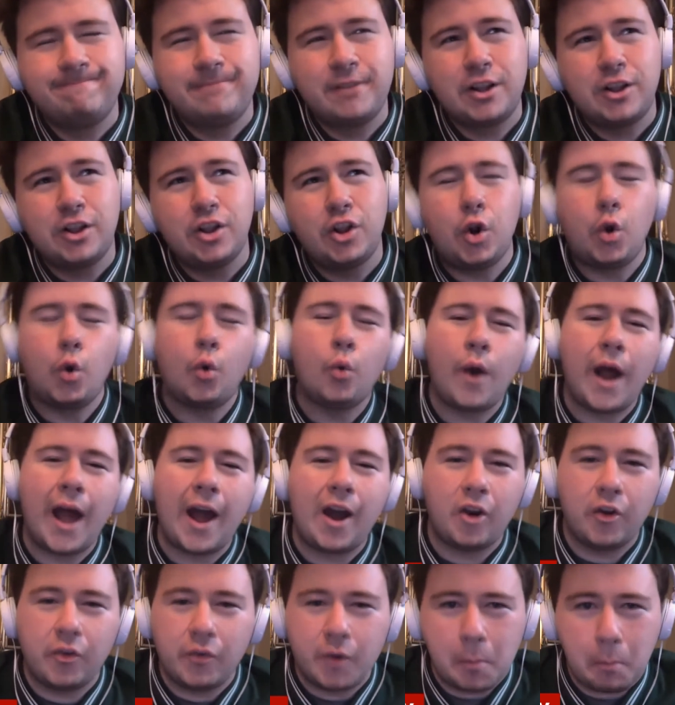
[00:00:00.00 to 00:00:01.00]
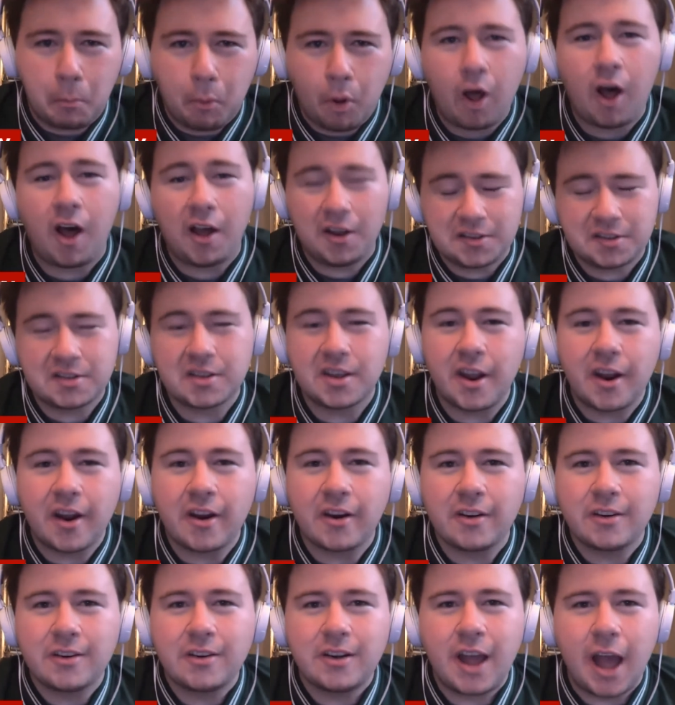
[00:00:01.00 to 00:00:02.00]
little round of applause there.
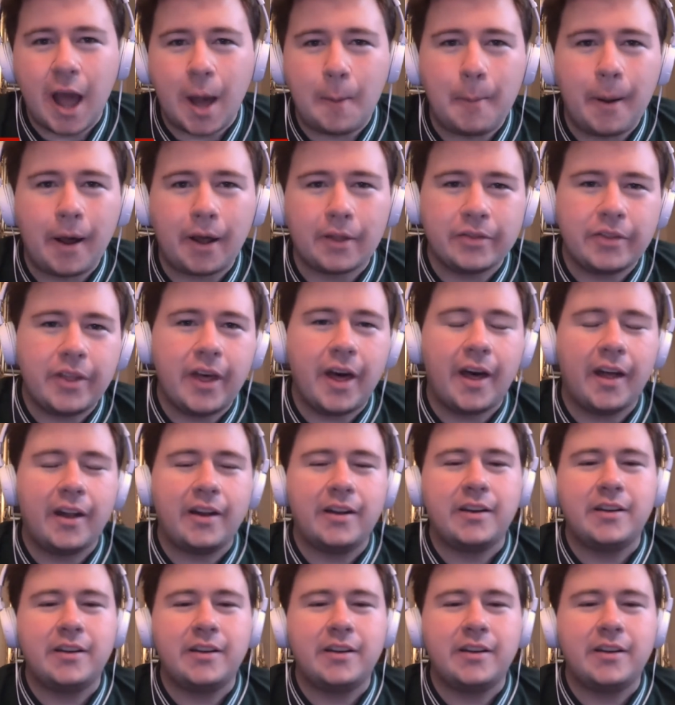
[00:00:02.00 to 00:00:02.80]
How about that?